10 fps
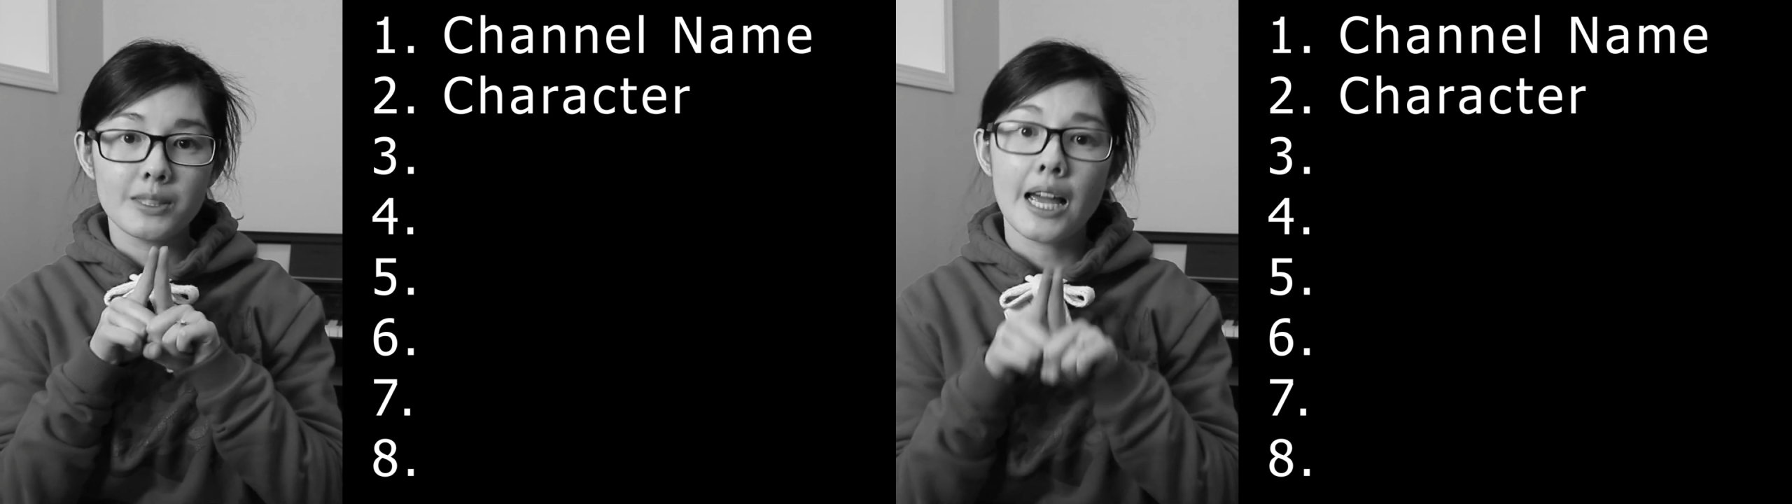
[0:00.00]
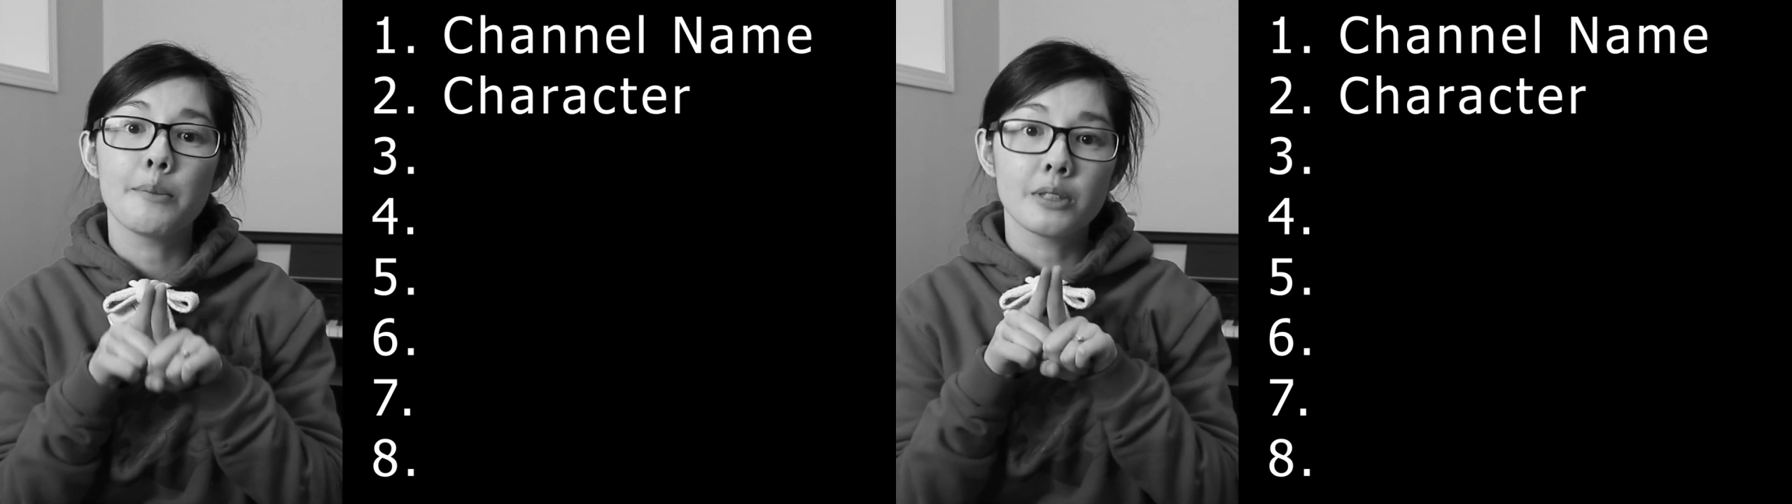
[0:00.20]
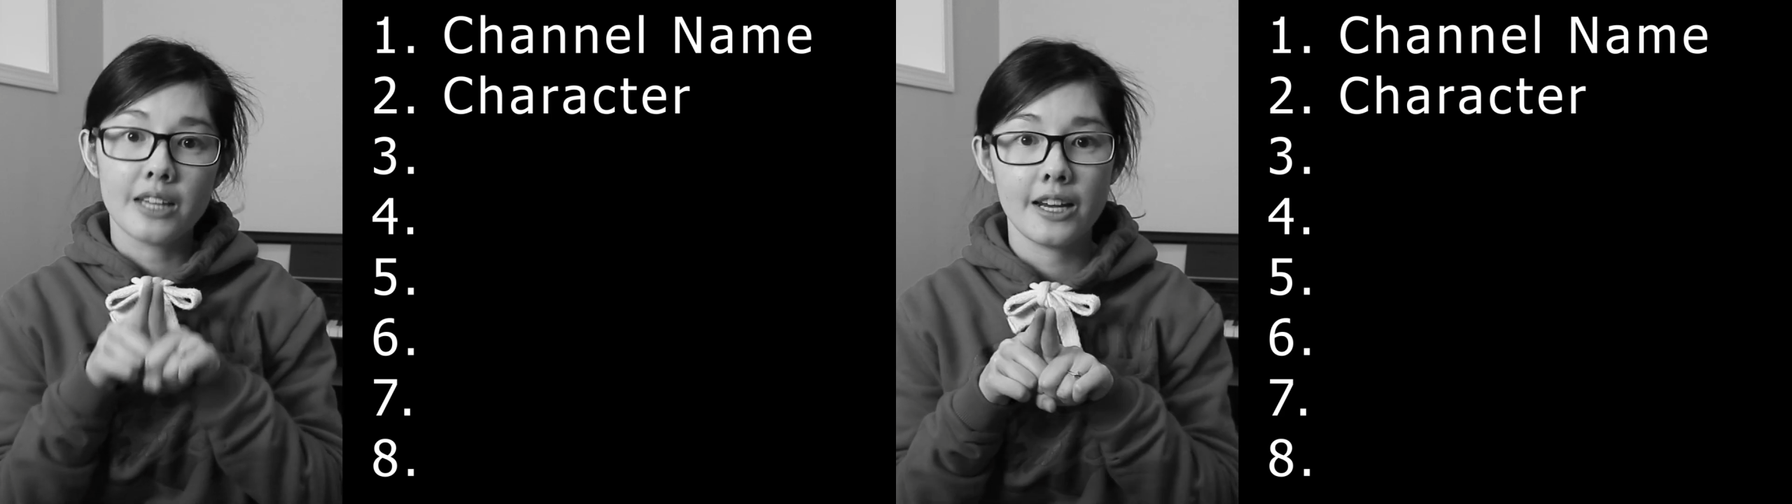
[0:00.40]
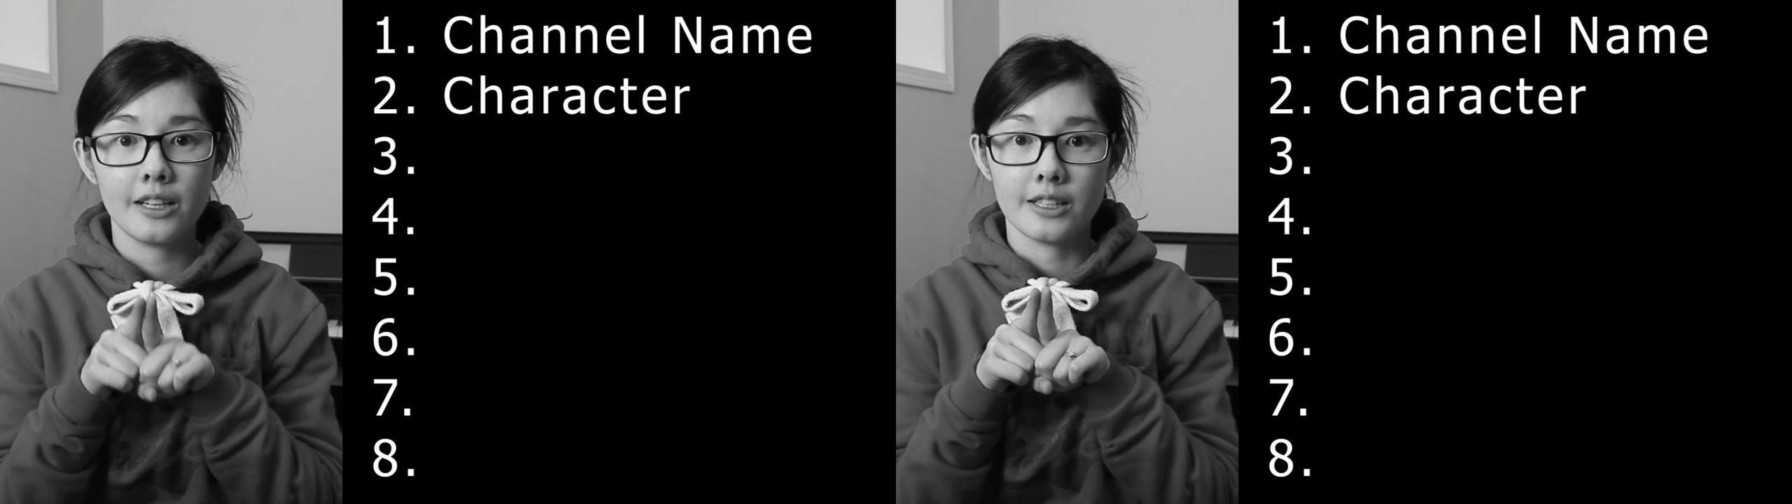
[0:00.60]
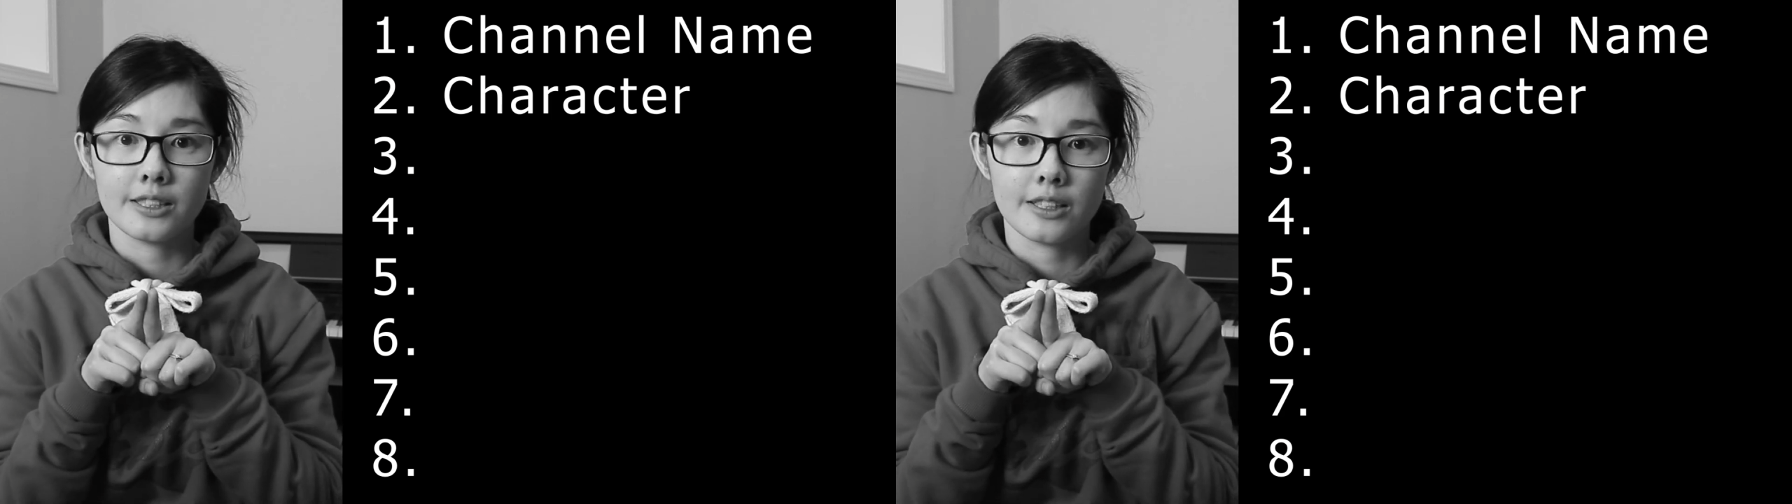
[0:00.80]

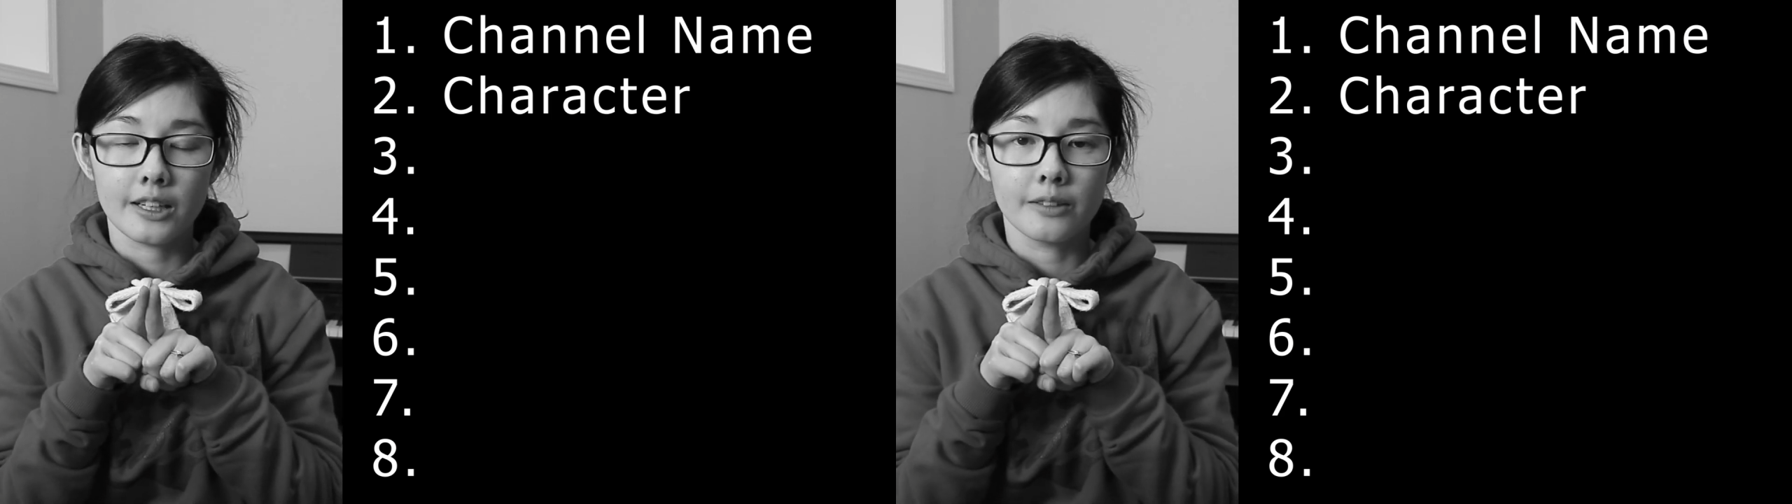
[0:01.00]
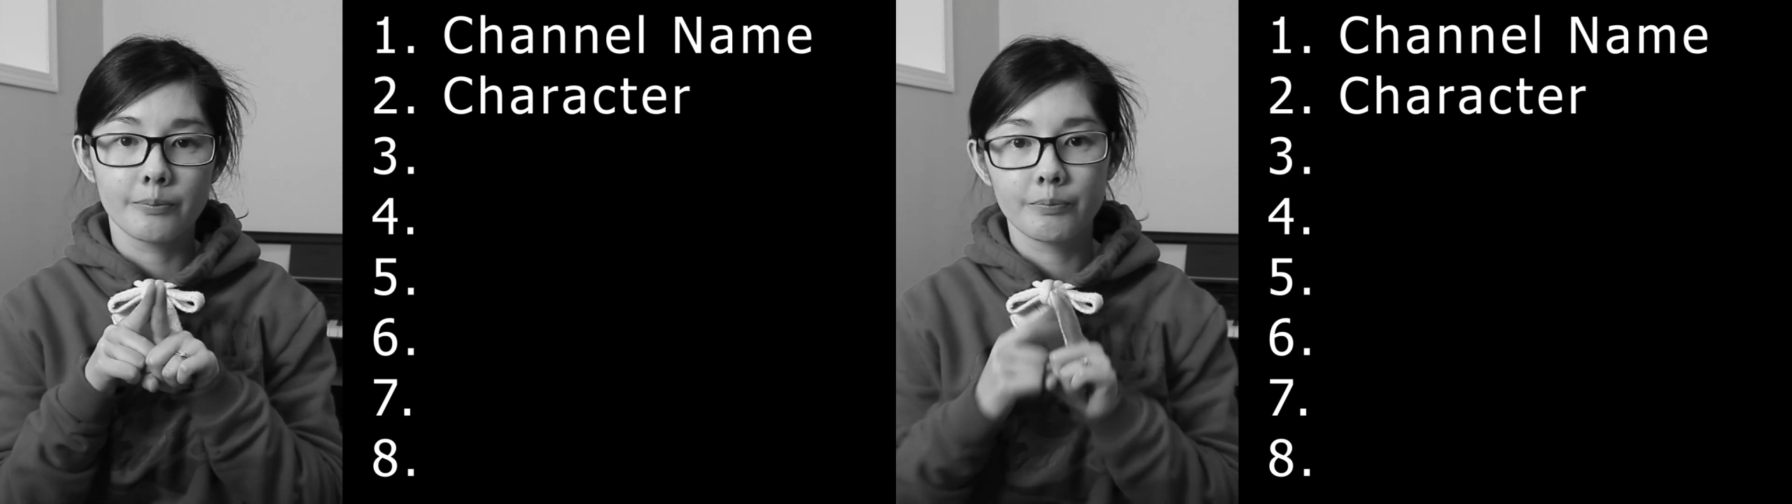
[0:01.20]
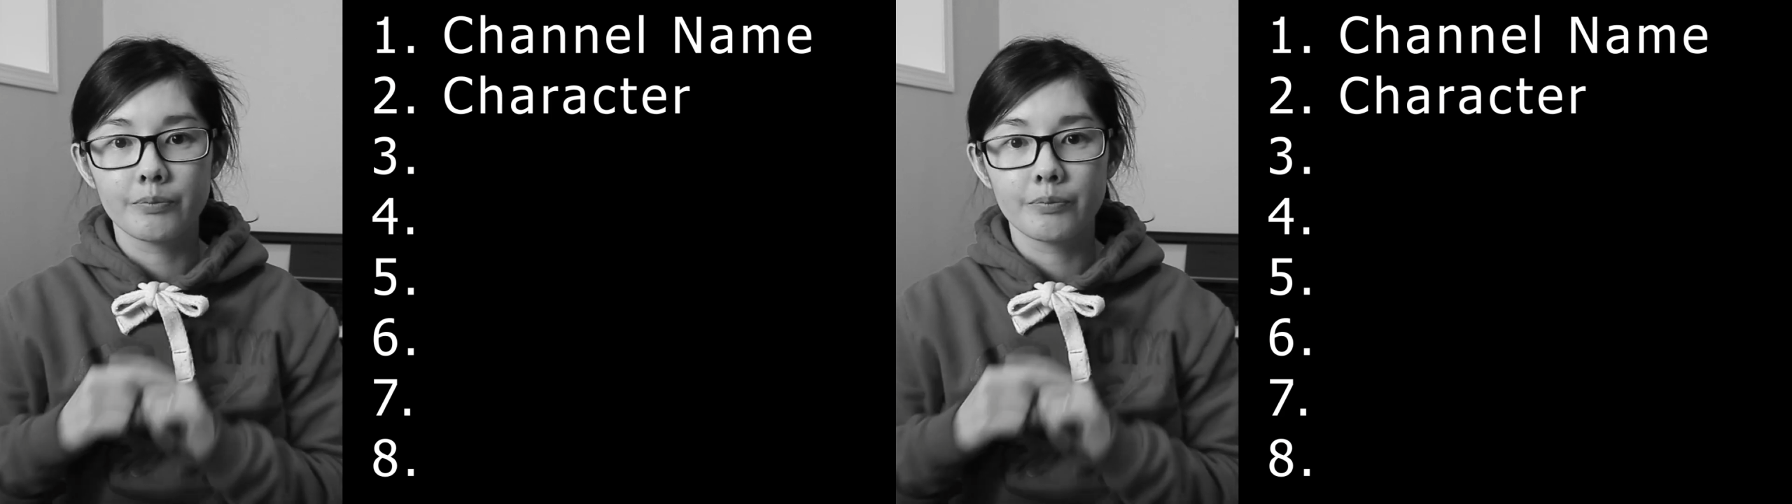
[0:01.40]
simultaneously.